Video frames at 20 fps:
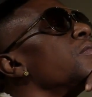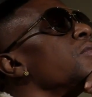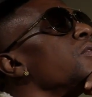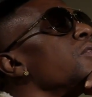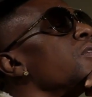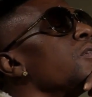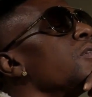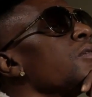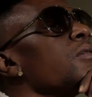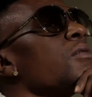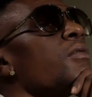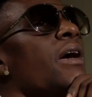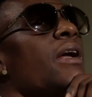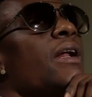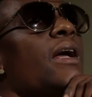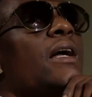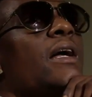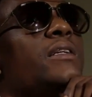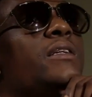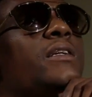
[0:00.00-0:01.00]
you know, right
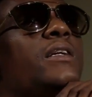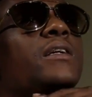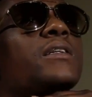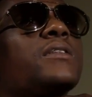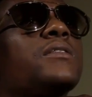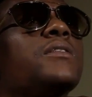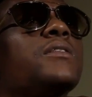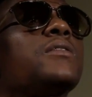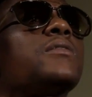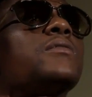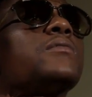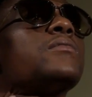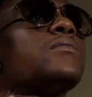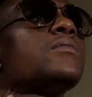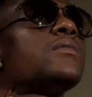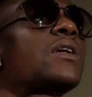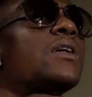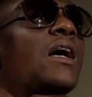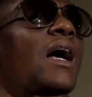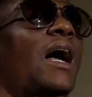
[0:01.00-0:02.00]
after that. So
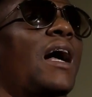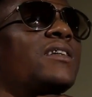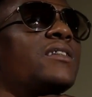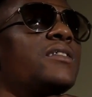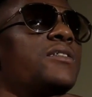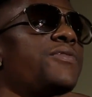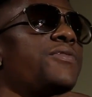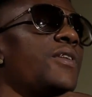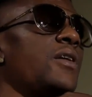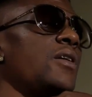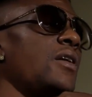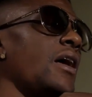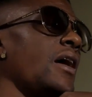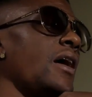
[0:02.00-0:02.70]
I just felt